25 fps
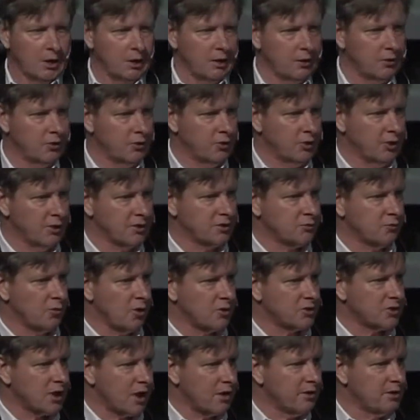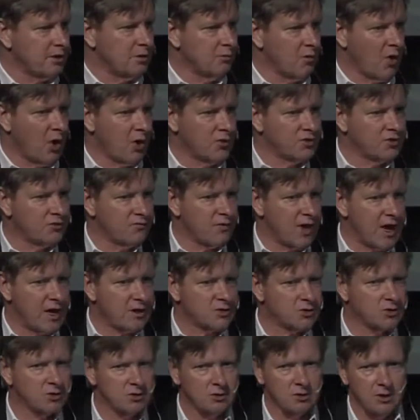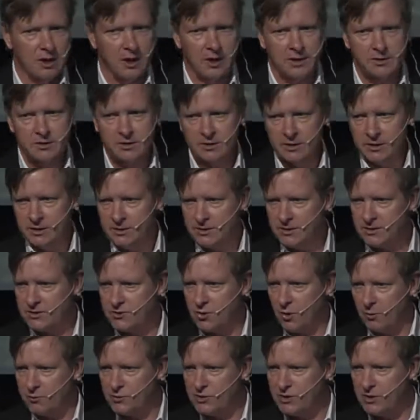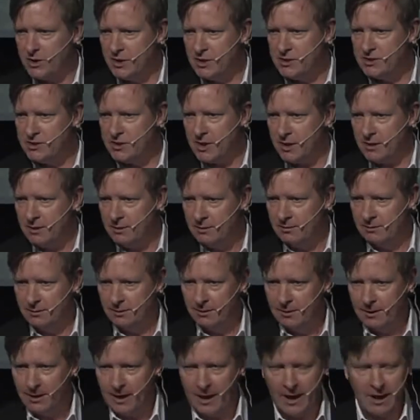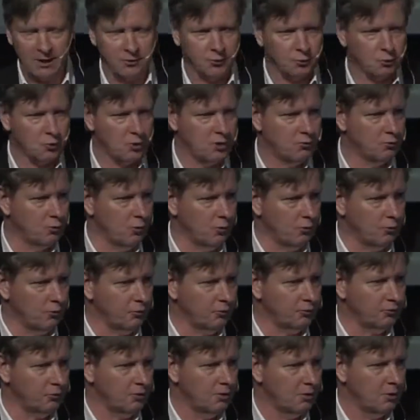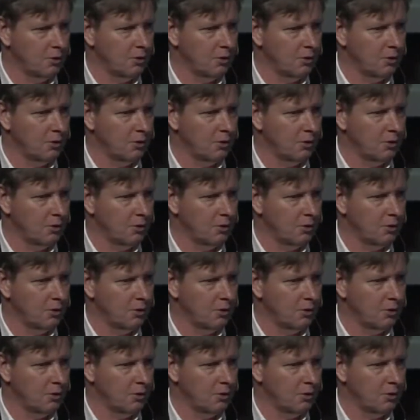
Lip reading: you need to rotate your modes of action, and you need to stop seed set, our 3 rules.